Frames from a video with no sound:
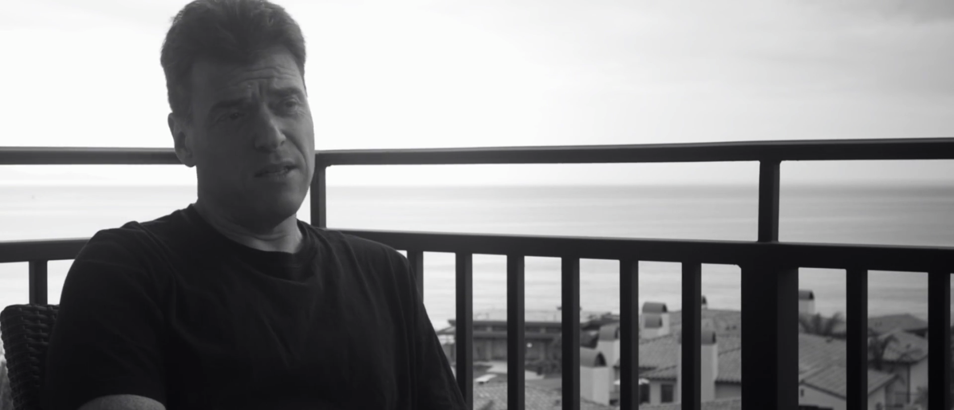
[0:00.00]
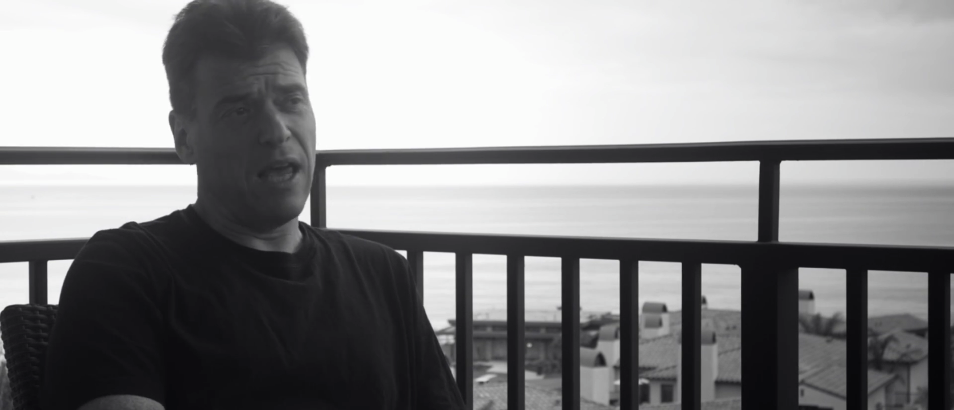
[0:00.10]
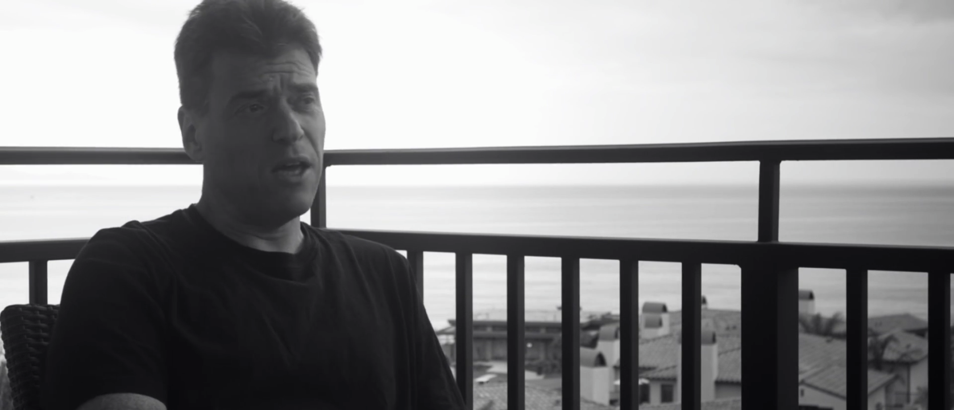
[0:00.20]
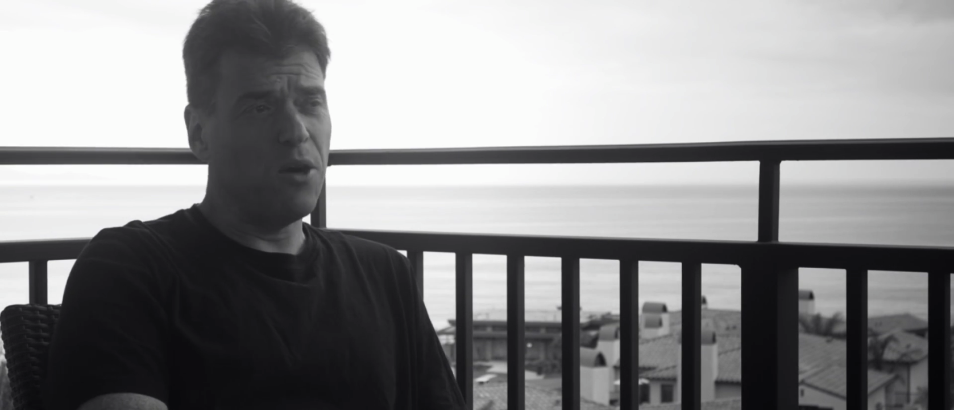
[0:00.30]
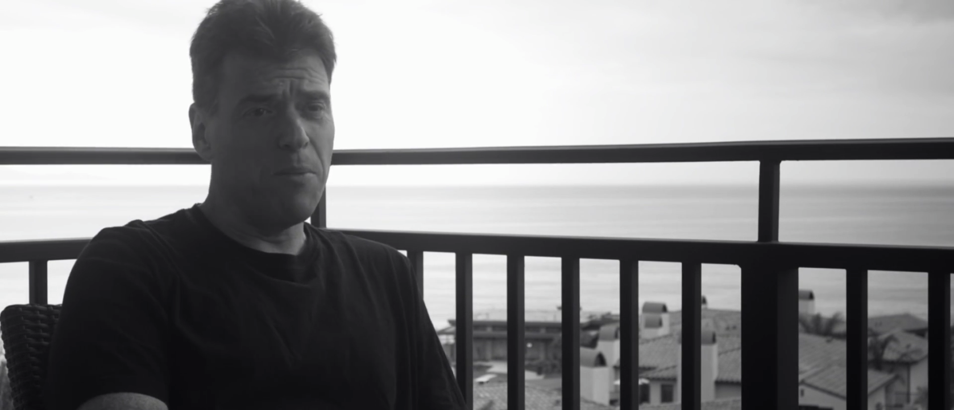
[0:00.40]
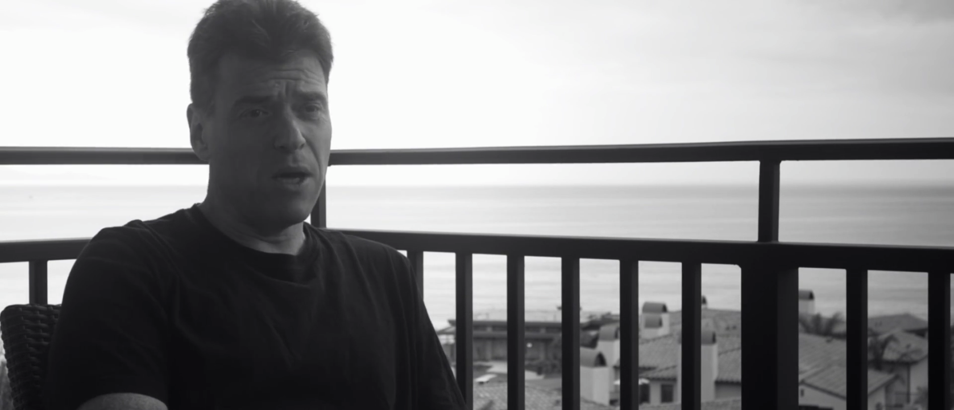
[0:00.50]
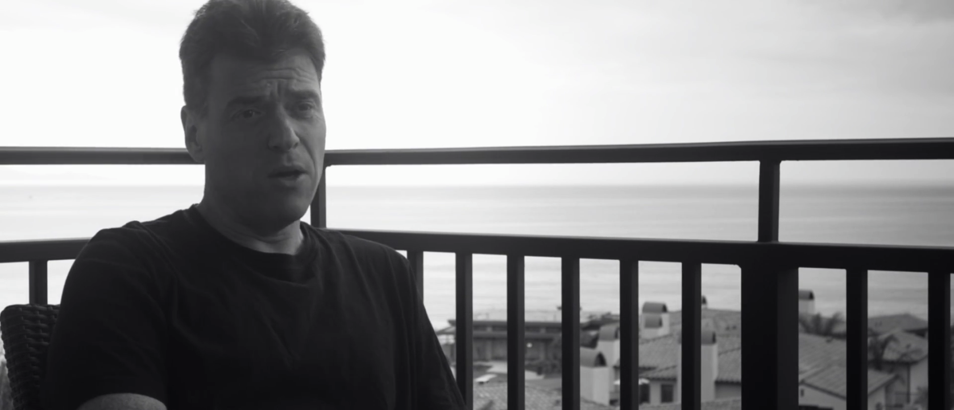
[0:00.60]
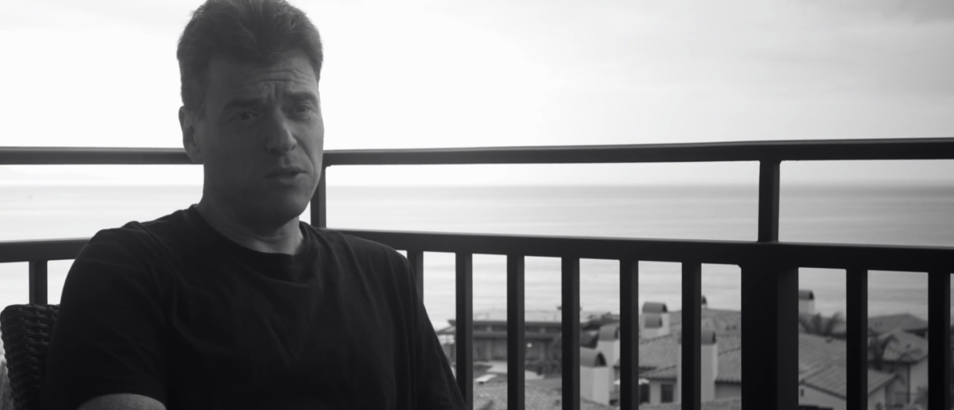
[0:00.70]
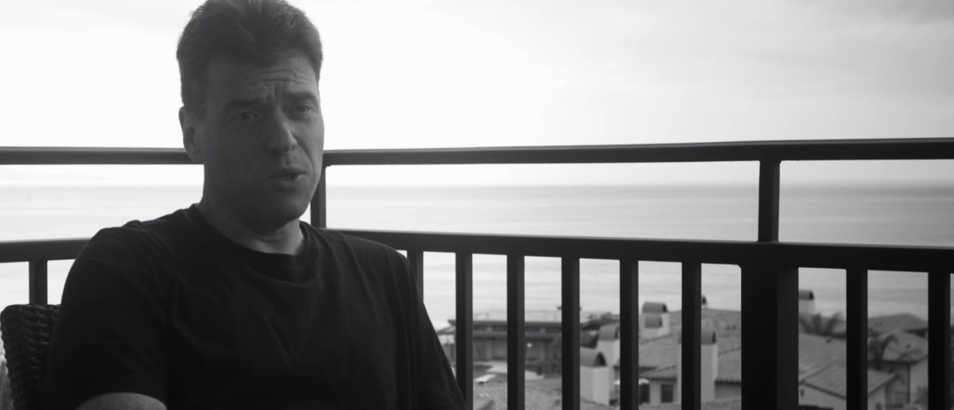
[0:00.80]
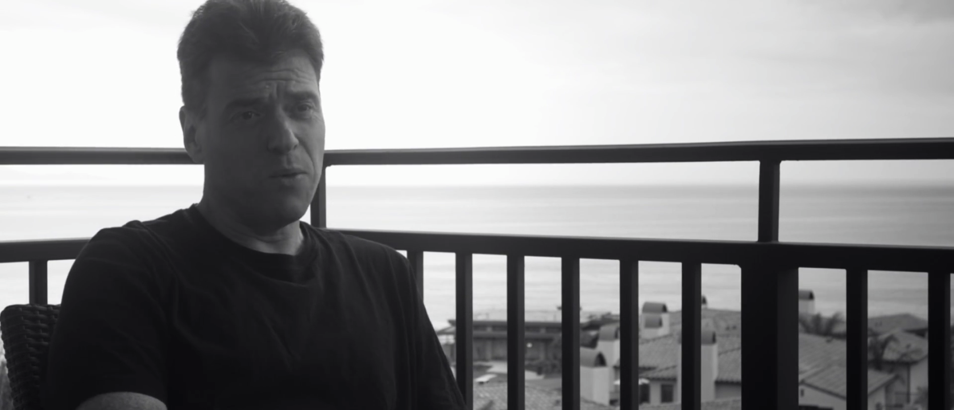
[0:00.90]
the economic
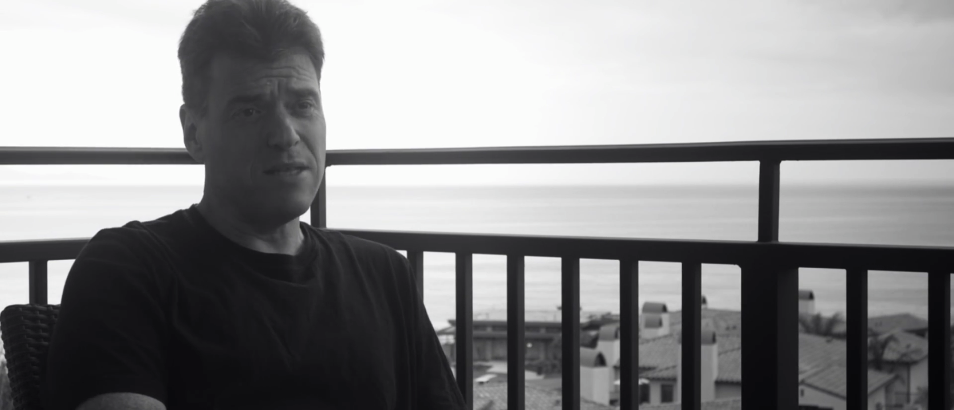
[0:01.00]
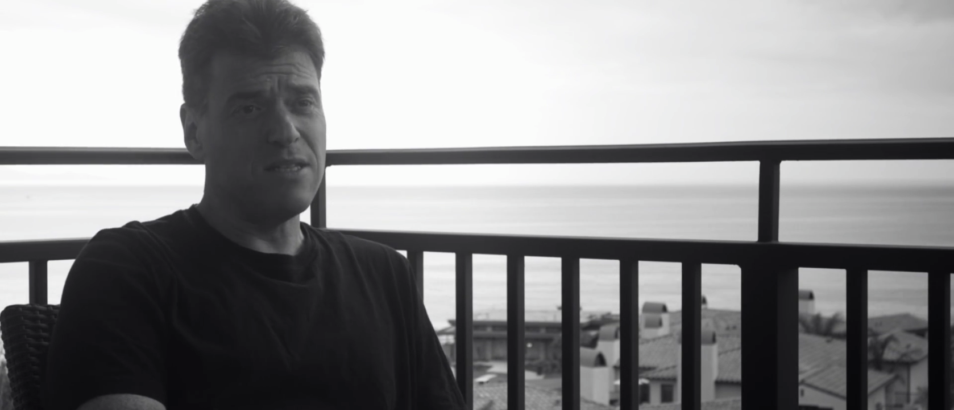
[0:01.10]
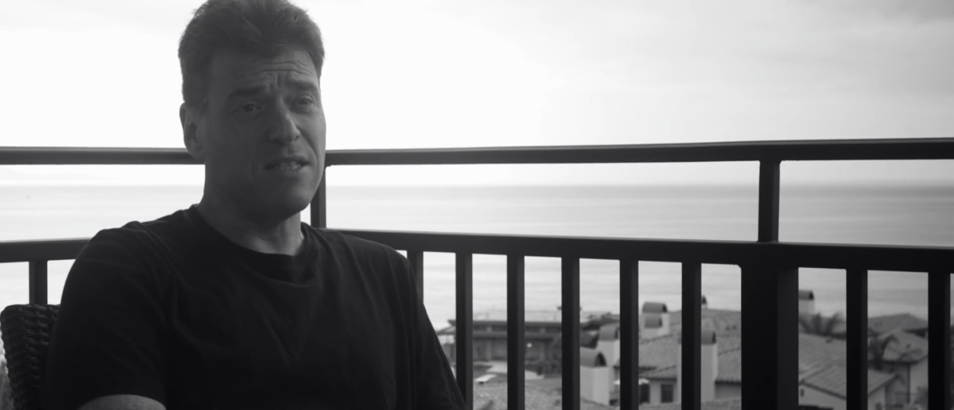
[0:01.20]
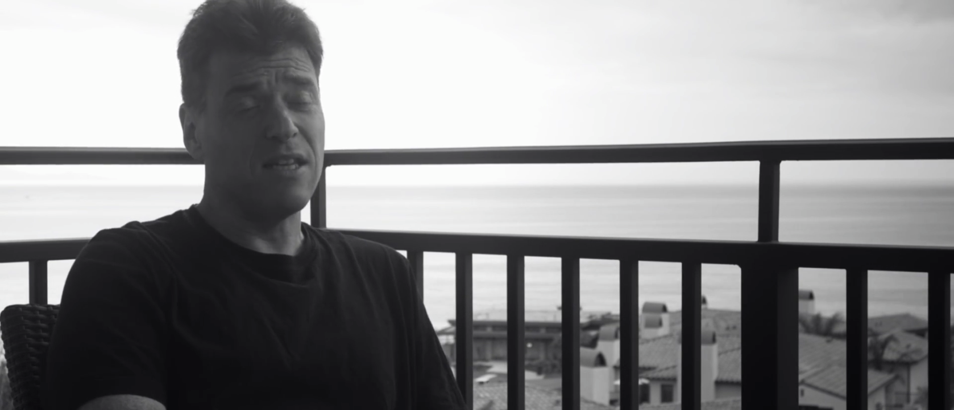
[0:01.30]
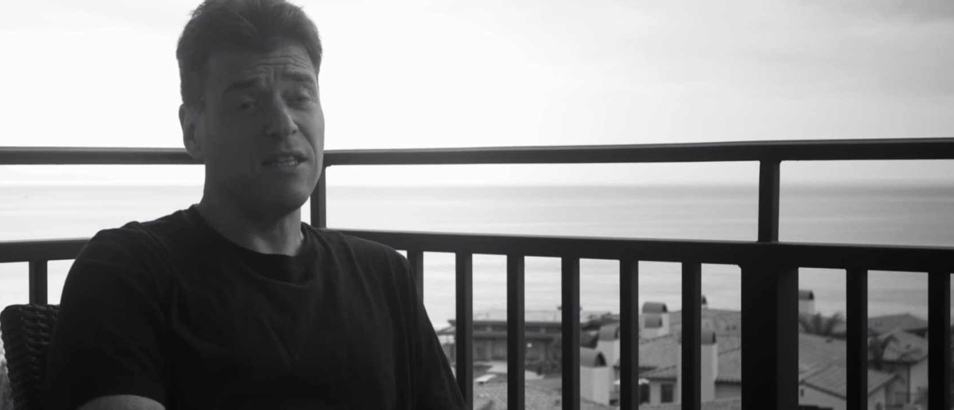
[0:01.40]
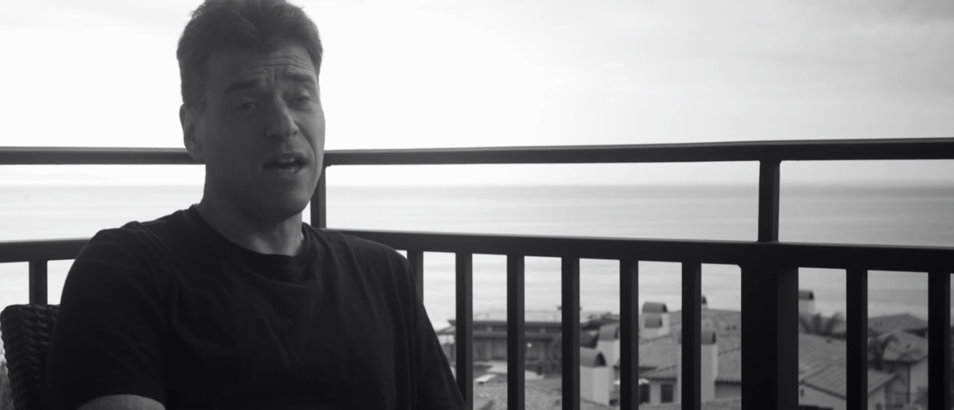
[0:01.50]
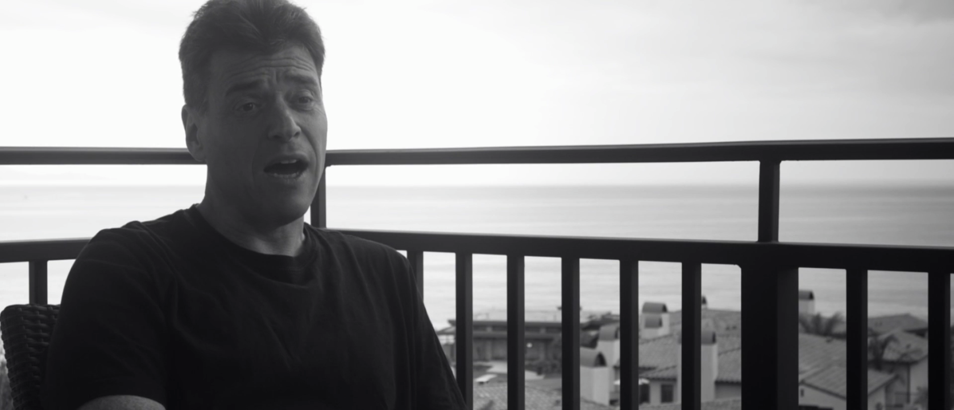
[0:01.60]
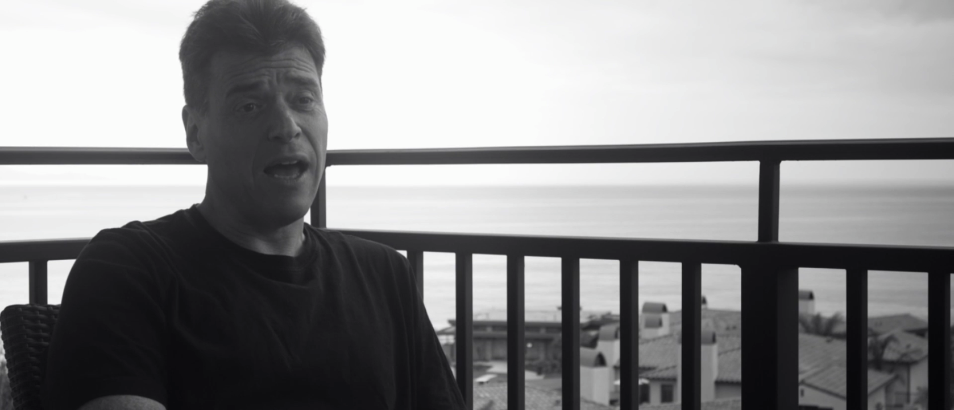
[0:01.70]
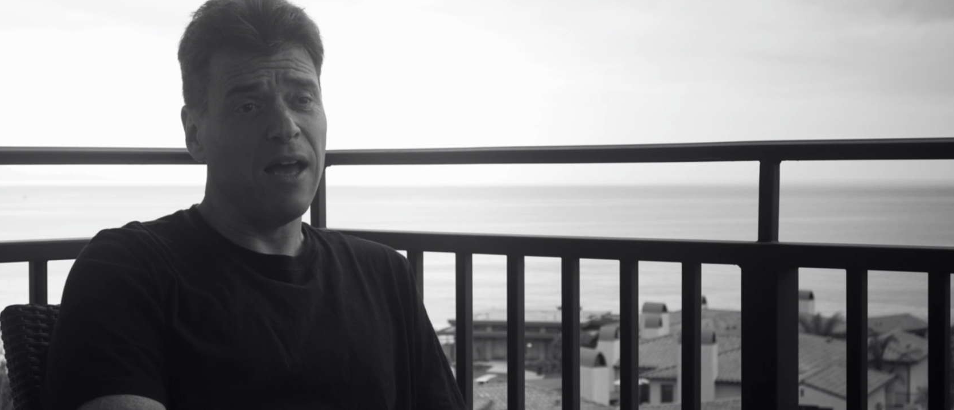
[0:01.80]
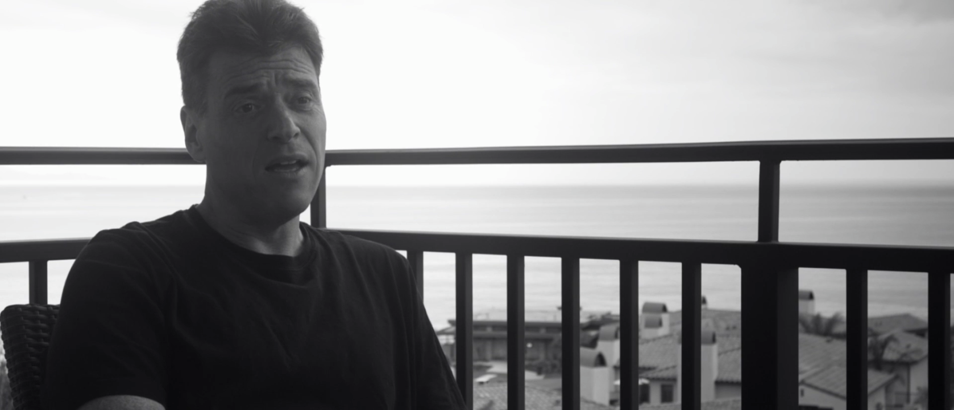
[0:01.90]
consequences are
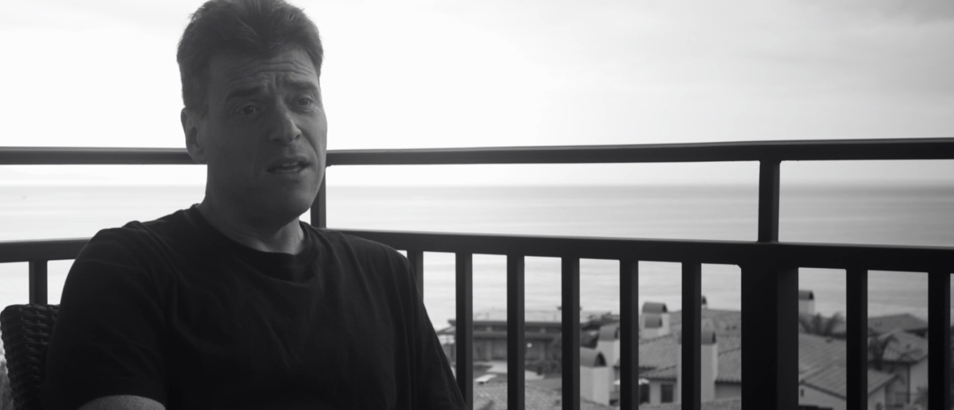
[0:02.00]
dire.